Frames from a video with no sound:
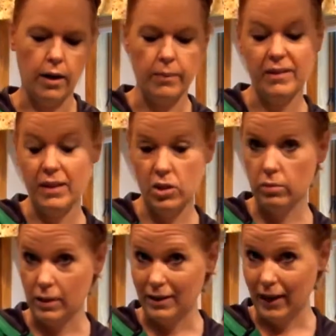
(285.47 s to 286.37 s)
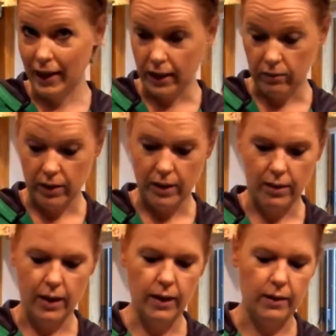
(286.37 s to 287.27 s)
unless you really like it really
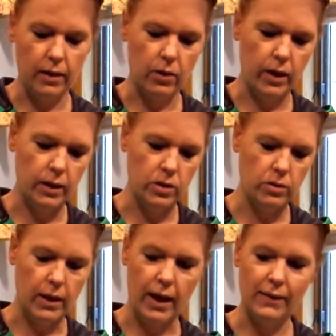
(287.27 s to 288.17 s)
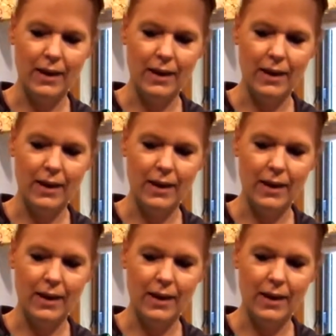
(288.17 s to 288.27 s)
thick. Go ahead and do that.